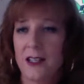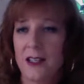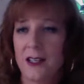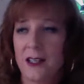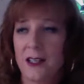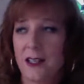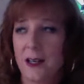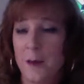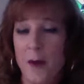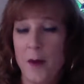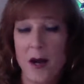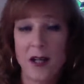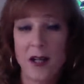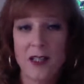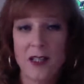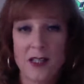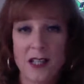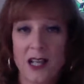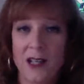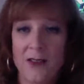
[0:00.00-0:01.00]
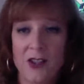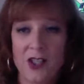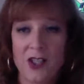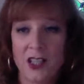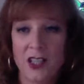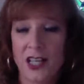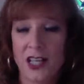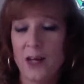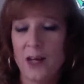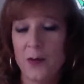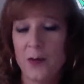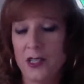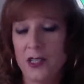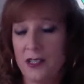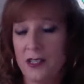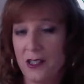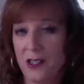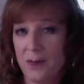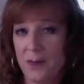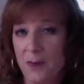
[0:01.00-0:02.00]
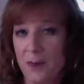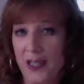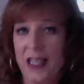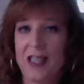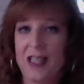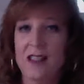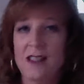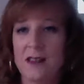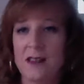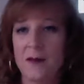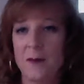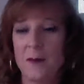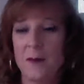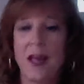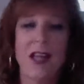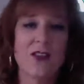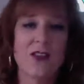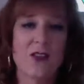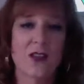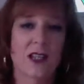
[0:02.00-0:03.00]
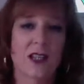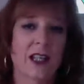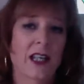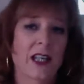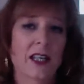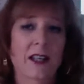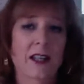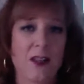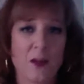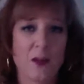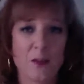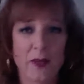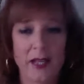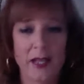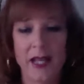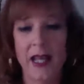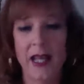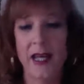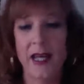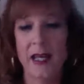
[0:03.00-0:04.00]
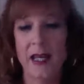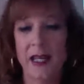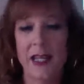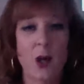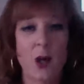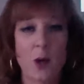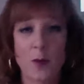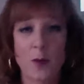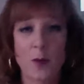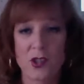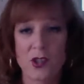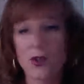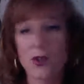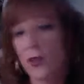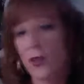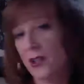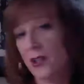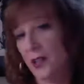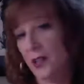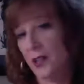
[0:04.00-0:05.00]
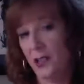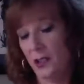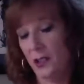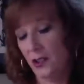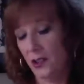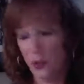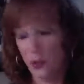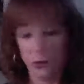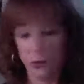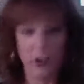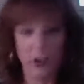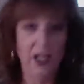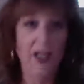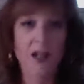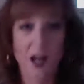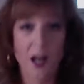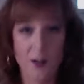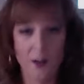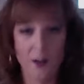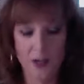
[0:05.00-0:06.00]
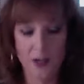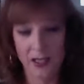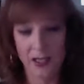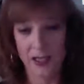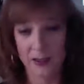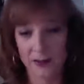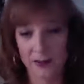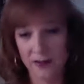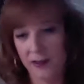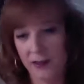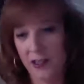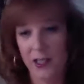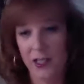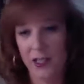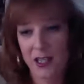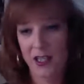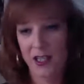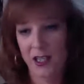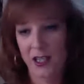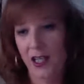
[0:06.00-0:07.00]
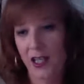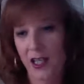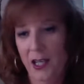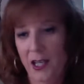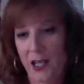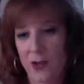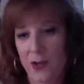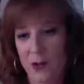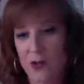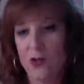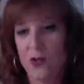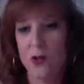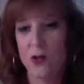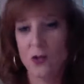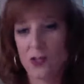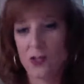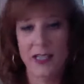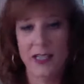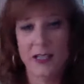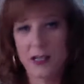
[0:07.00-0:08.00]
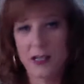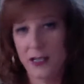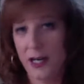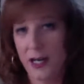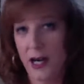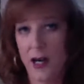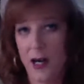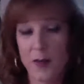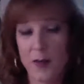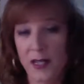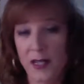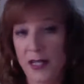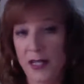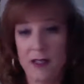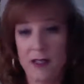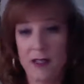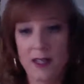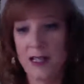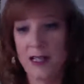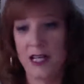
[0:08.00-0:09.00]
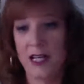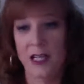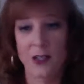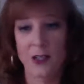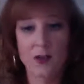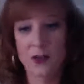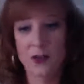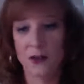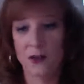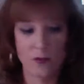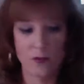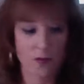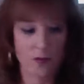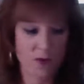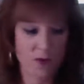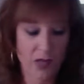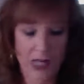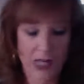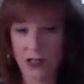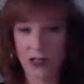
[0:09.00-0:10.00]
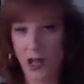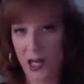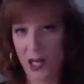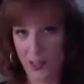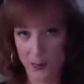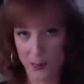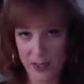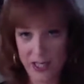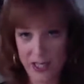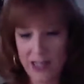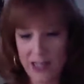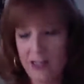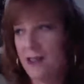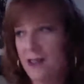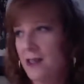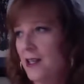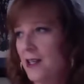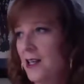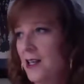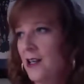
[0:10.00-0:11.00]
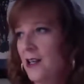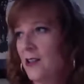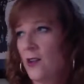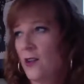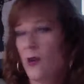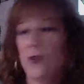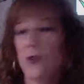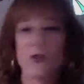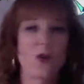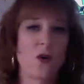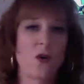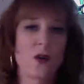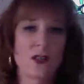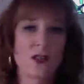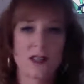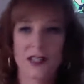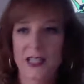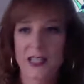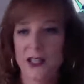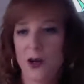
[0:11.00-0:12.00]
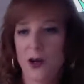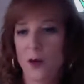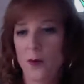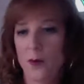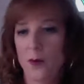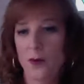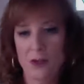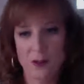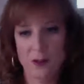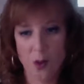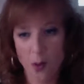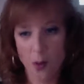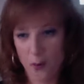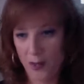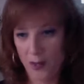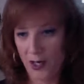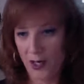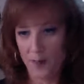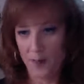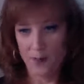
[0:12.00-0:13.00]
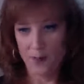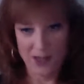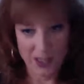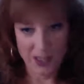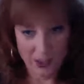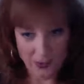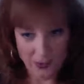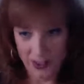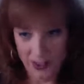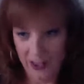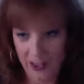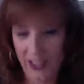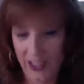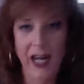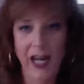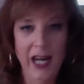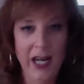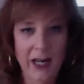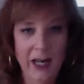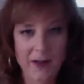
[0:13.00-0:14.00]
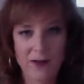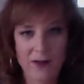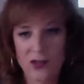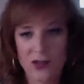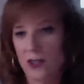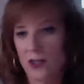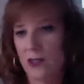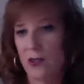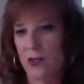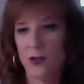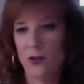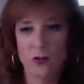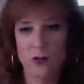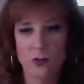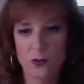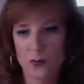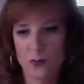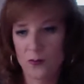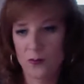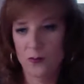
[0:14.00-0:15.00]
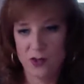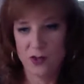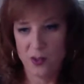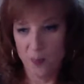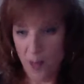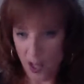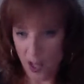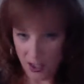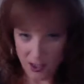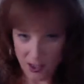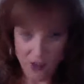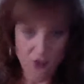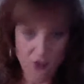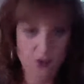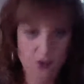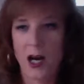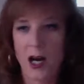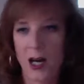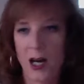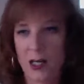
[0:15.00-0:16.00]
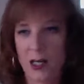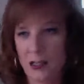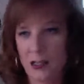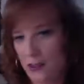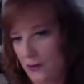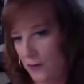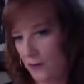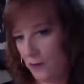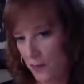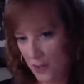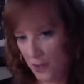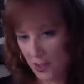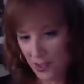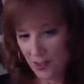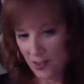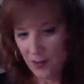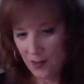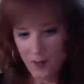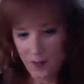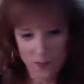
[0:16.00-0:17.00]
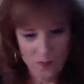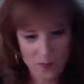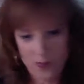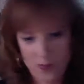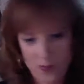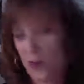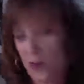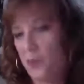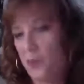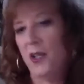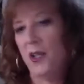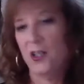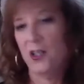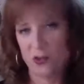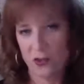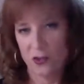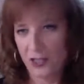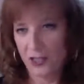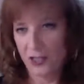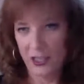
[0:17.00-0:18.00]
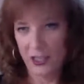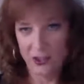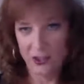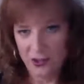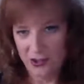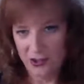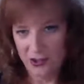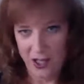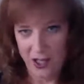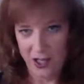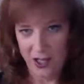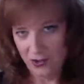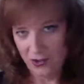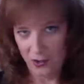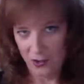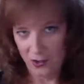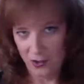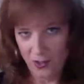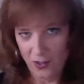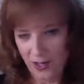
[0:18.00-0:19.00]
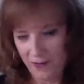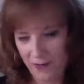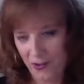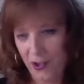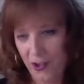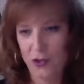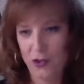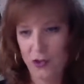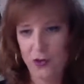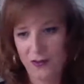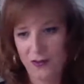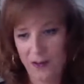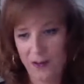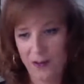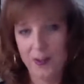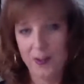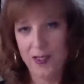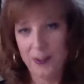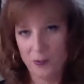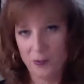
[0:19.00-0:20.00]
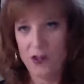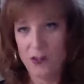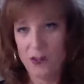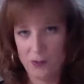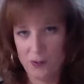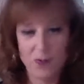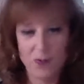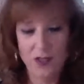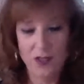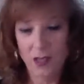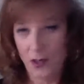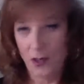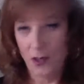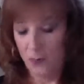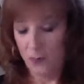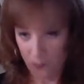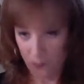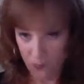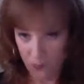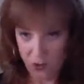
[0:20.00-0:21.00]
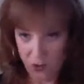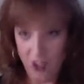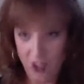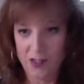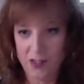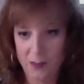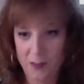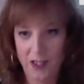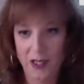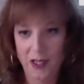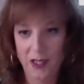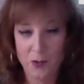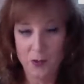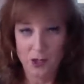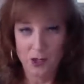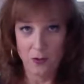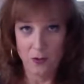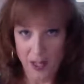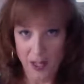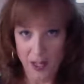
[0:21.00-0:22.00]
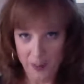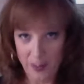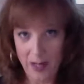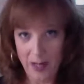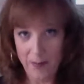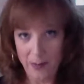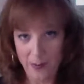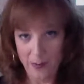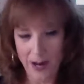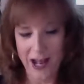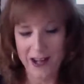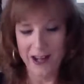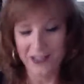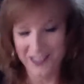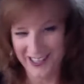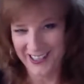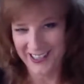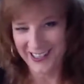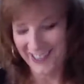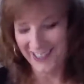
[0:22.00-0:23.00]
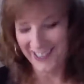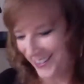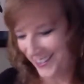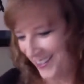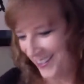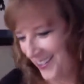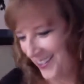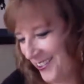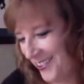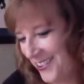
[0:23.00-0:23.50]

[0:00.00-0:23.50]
an American television camera is the biggest master key on the planet. It opens doors like you cannot believe. And those doors lead onto airplanes that take you to exotic places. Those doors open up secret caves into samadhi shrines of spiritual leaders that you never knew of. I mean, it was, you know, trust me, it was a great paper route. And